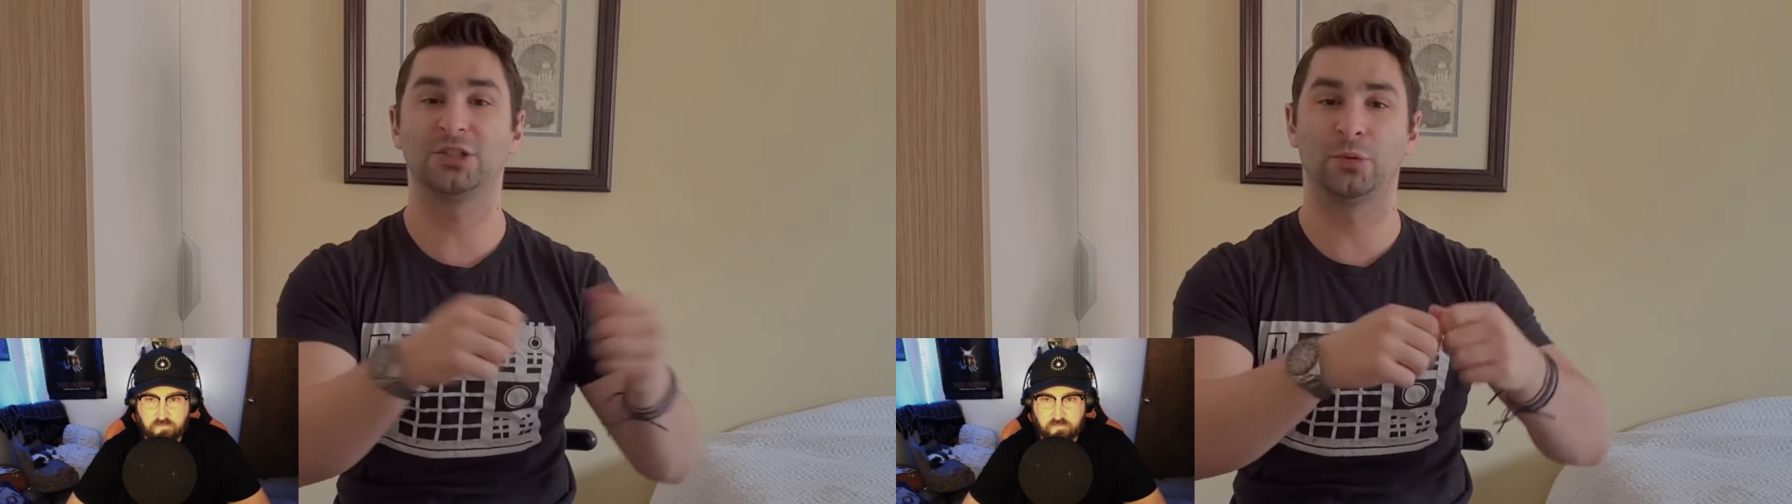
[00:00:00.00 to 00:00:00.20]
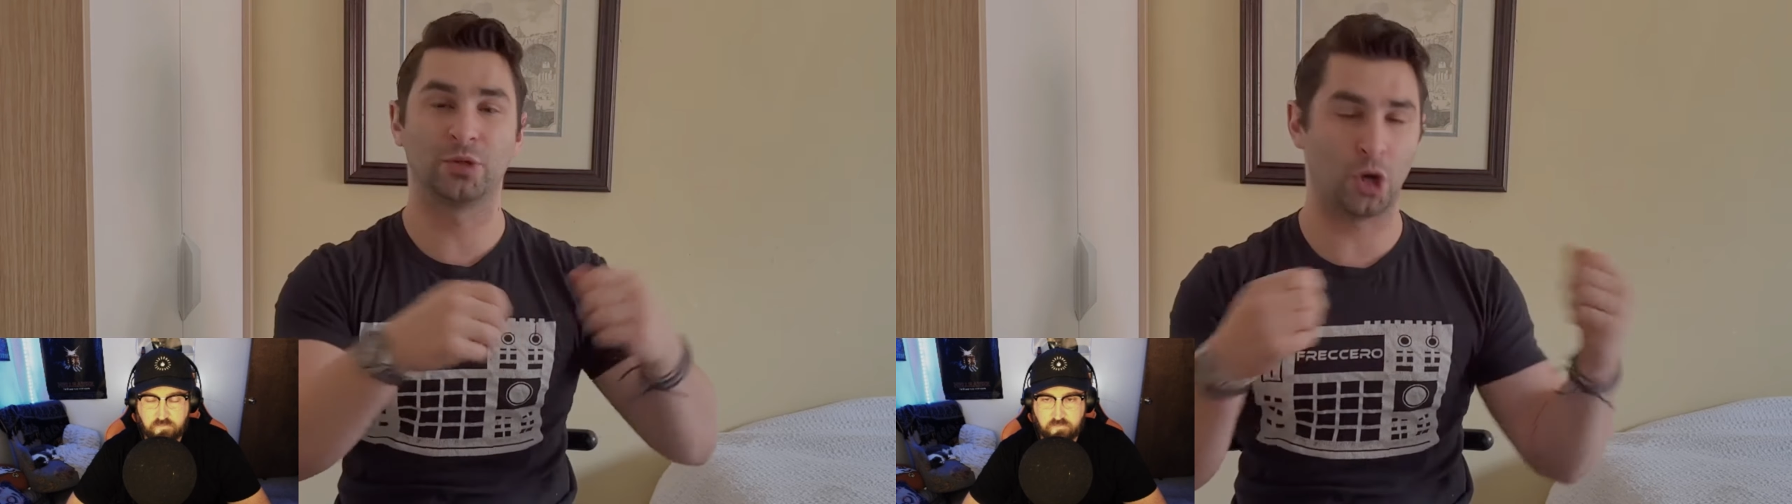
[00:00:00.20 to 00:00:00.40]

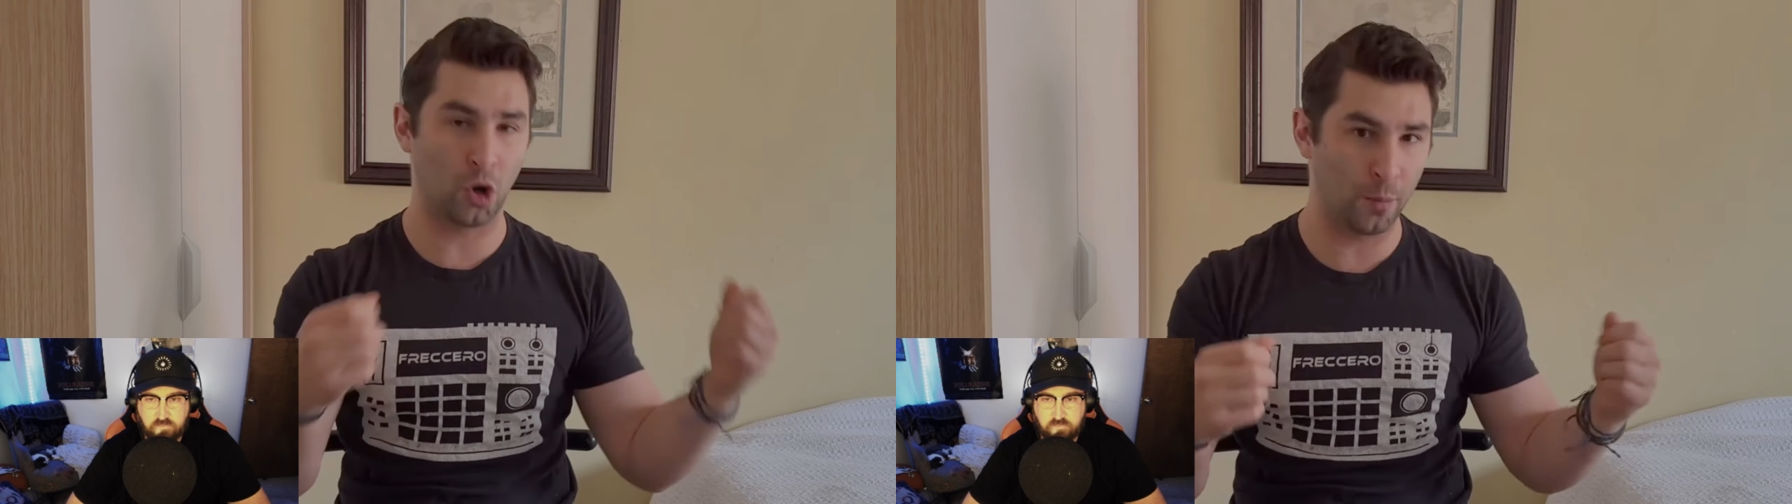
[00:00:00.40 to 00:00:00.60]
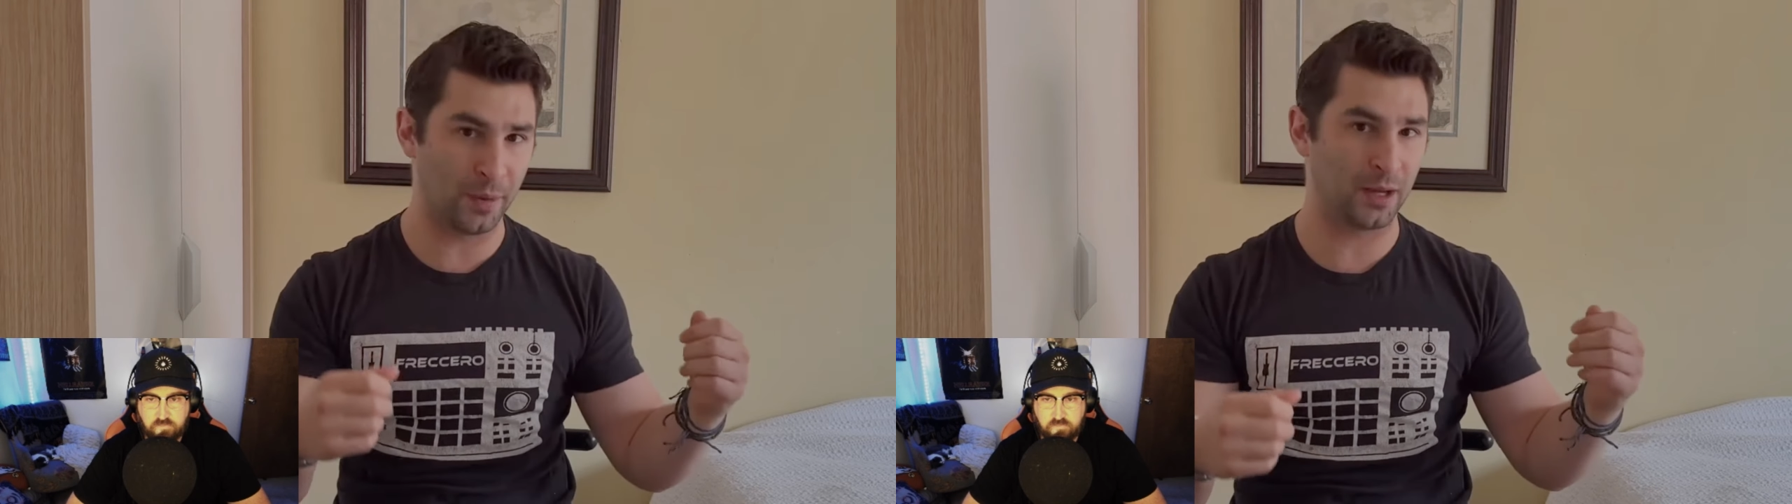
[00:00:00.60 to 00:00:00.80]
to
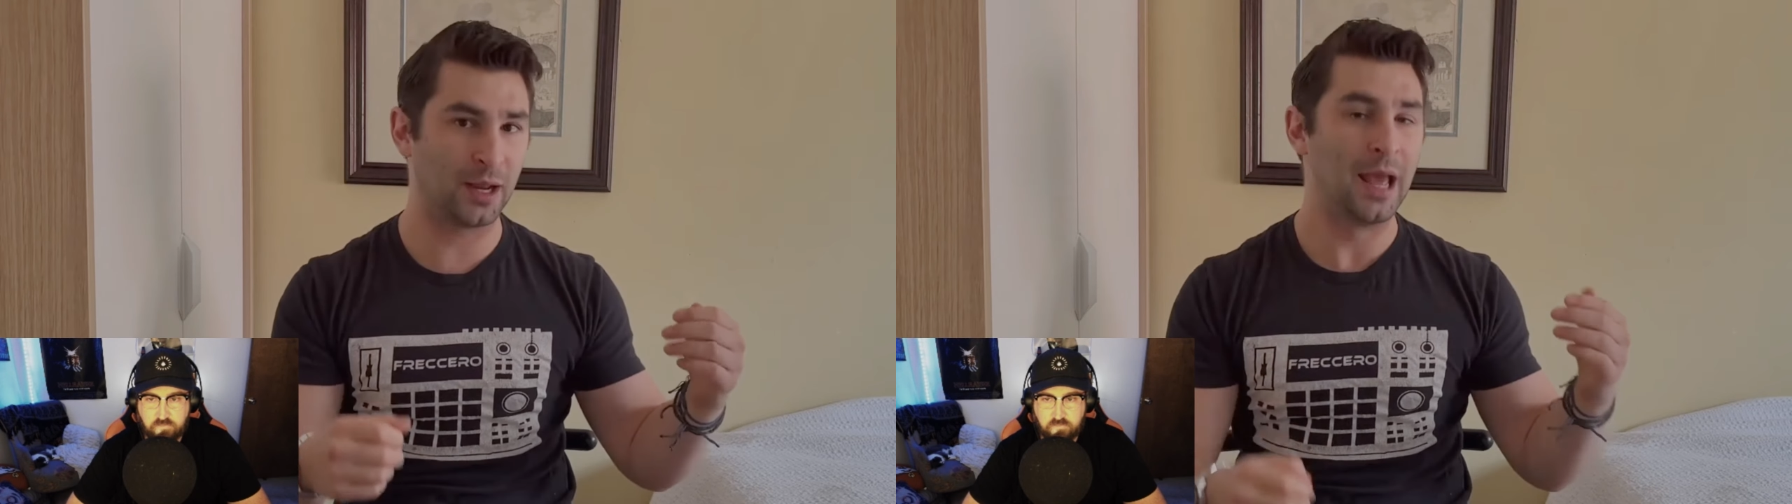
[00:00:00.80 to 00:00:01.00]
open.